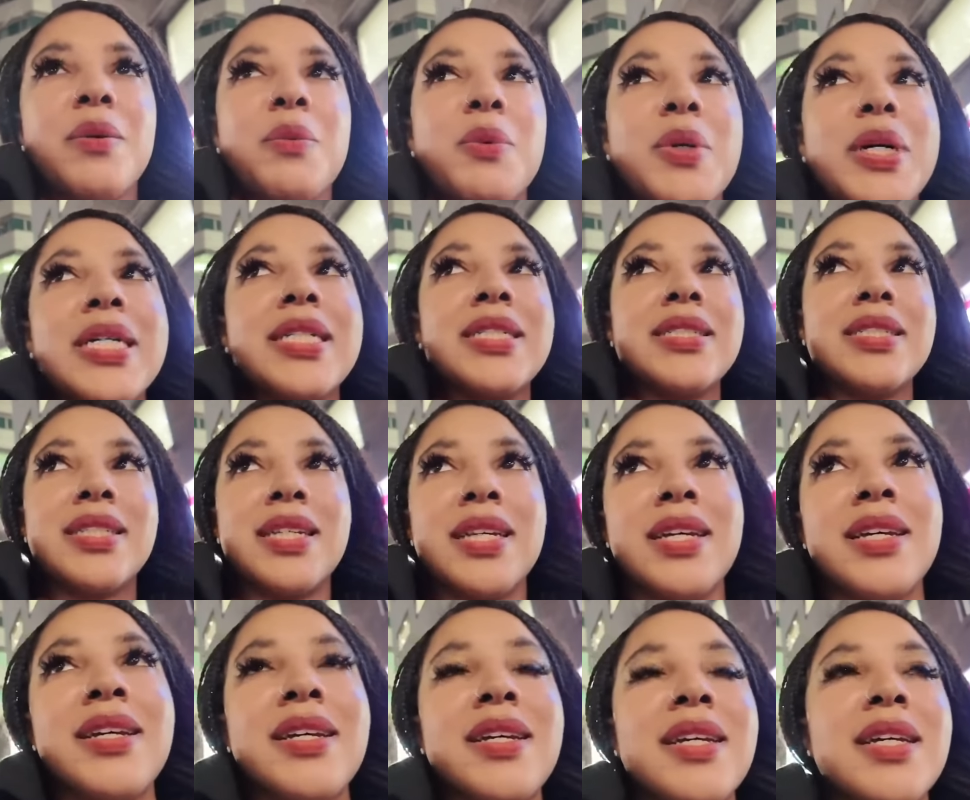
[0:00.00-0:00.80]
it
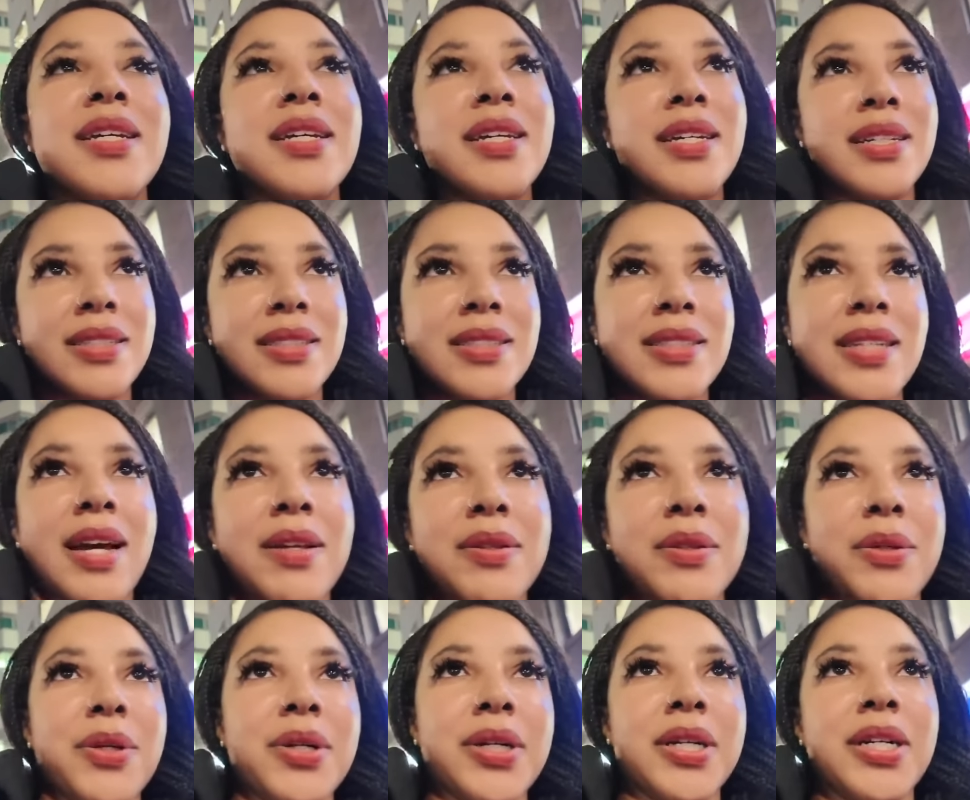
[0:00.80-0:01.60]
was in
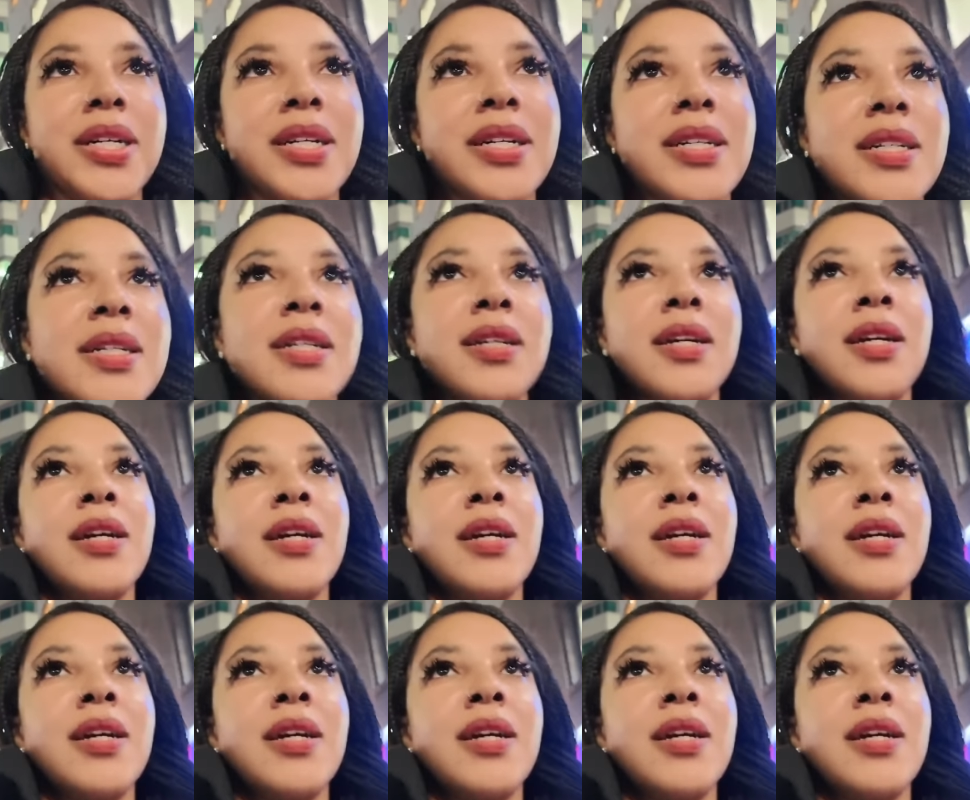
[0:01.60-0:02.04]
South Korea.